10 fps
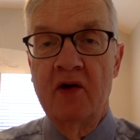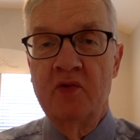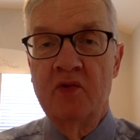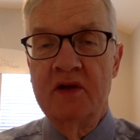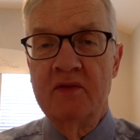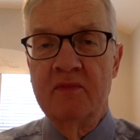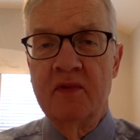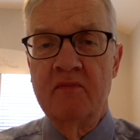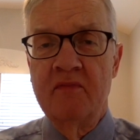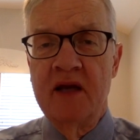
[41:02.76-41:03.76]
do we
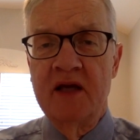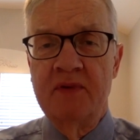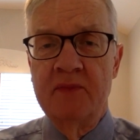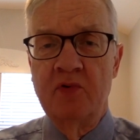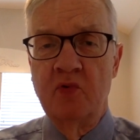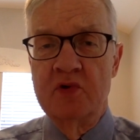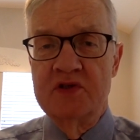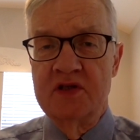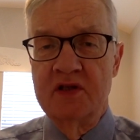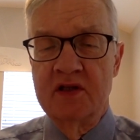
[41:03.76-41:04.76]
make people
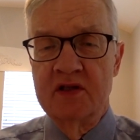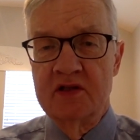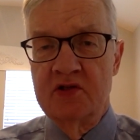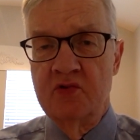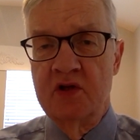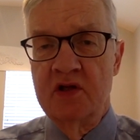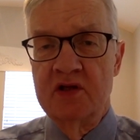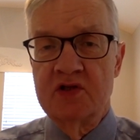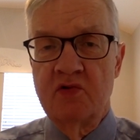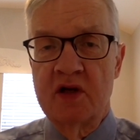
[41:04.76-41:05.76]
resilient to the
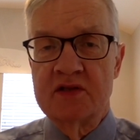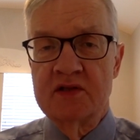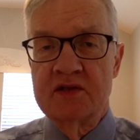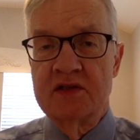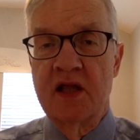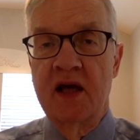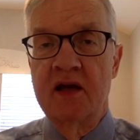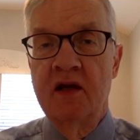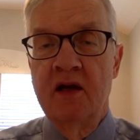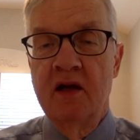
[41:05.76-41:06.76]
stresses that
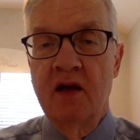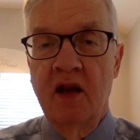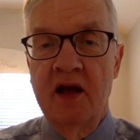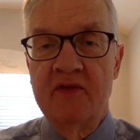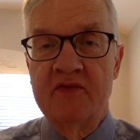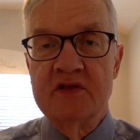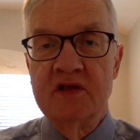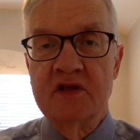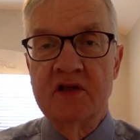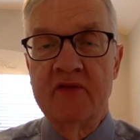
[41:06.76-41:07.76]
life is
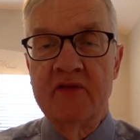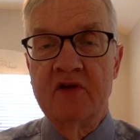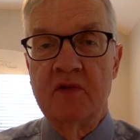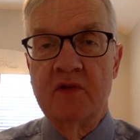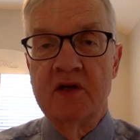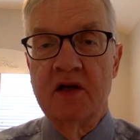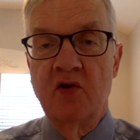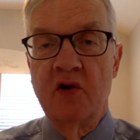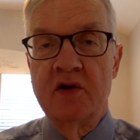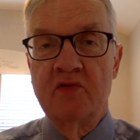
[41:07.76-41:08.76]
inevitably
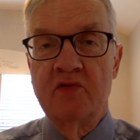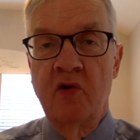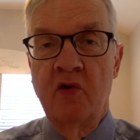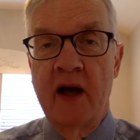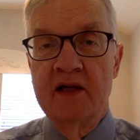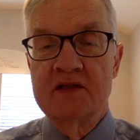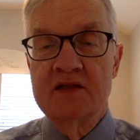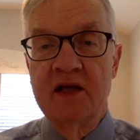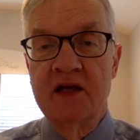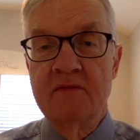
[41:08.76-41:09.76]
going to throw at
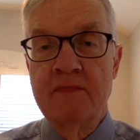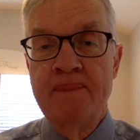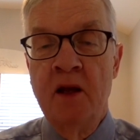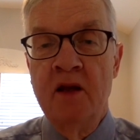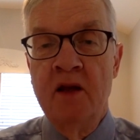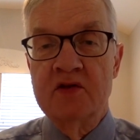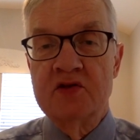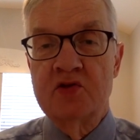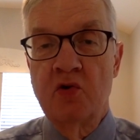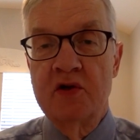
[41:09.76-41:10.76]
us. And the
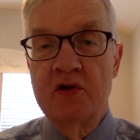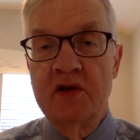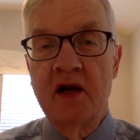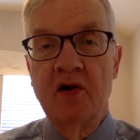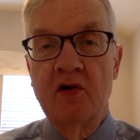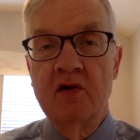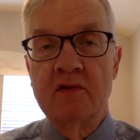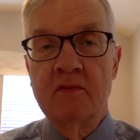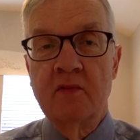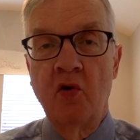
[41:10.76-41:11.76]
story that I
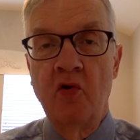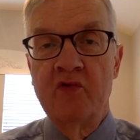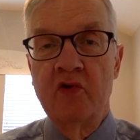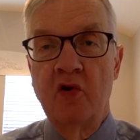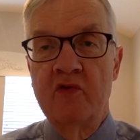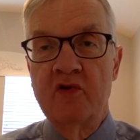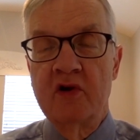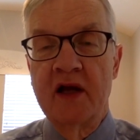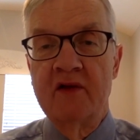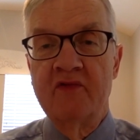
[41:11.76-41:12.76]
heard over and over
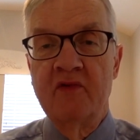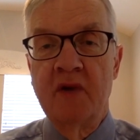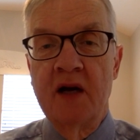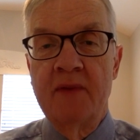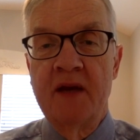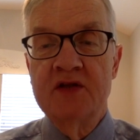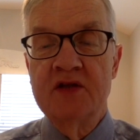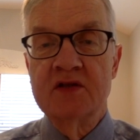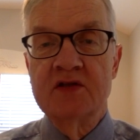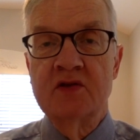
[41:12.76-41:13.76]
again from my
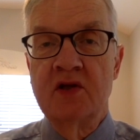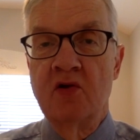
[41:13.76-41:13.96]
patients,